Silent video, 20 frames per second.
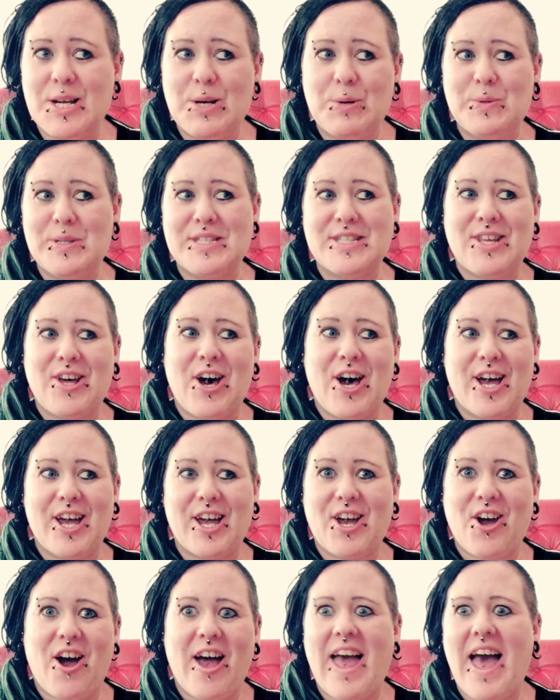It was
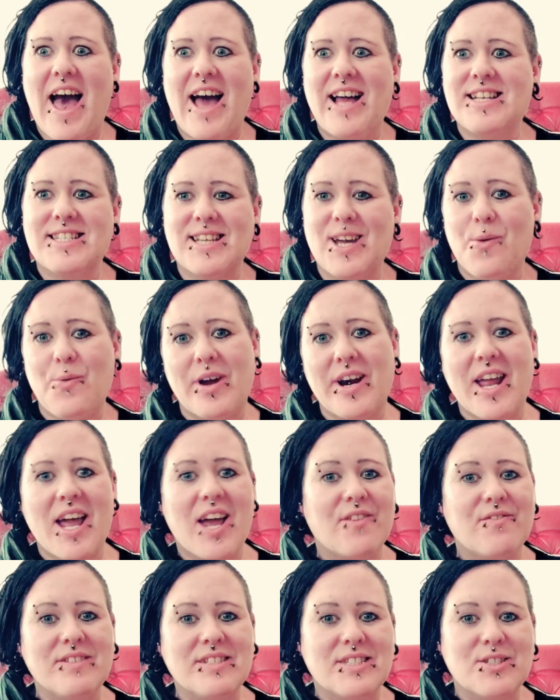like I had to get one
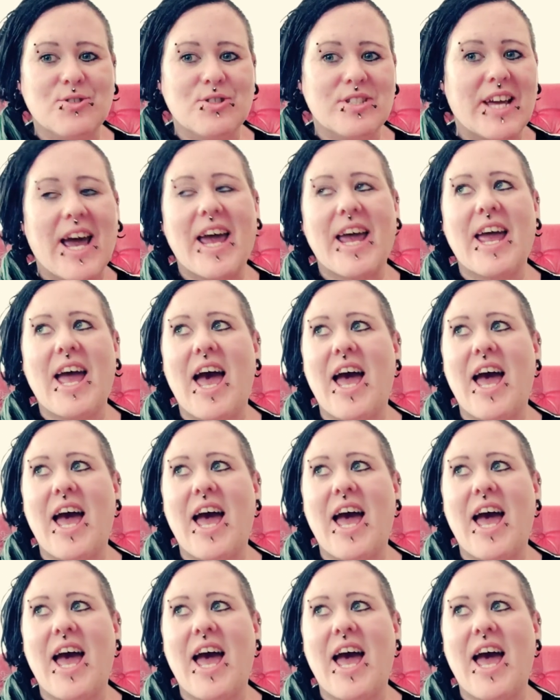every single day.